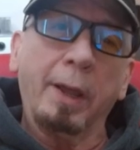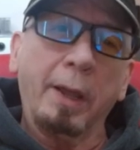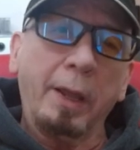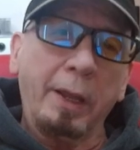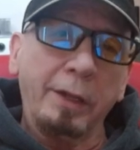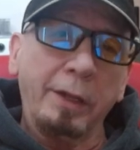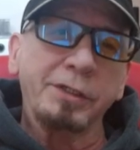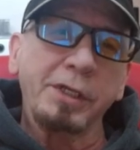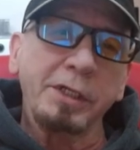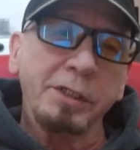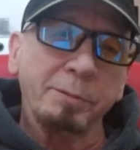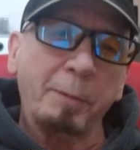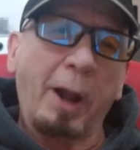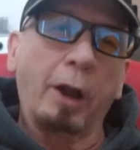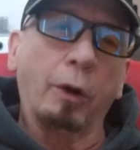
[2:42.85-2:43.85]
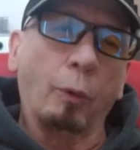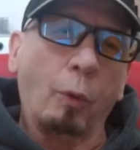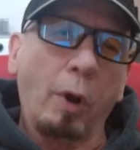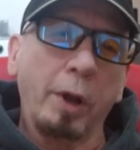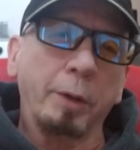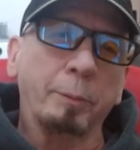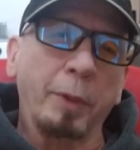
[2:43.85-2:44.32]
he sees
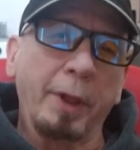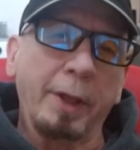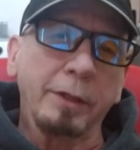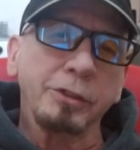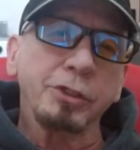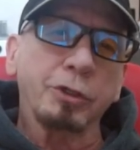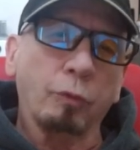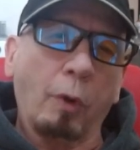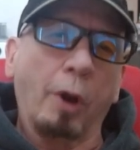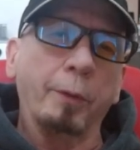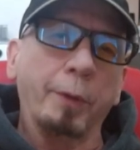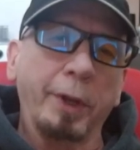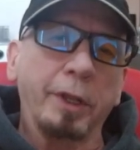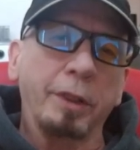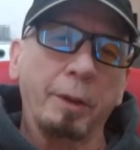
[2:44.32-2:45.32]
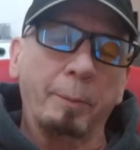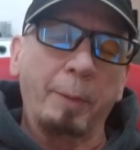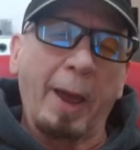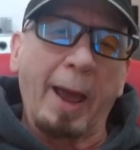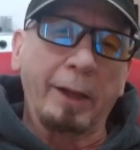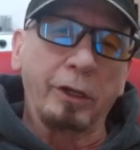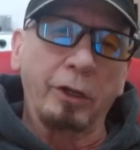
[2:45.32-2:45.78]
marijuana plants growing in the
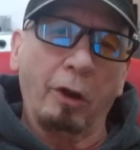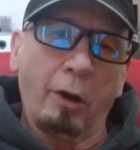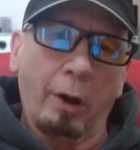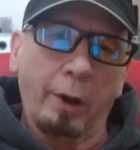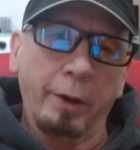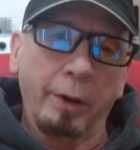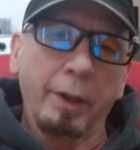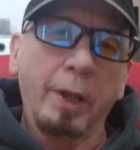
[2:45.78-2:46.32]
backyard.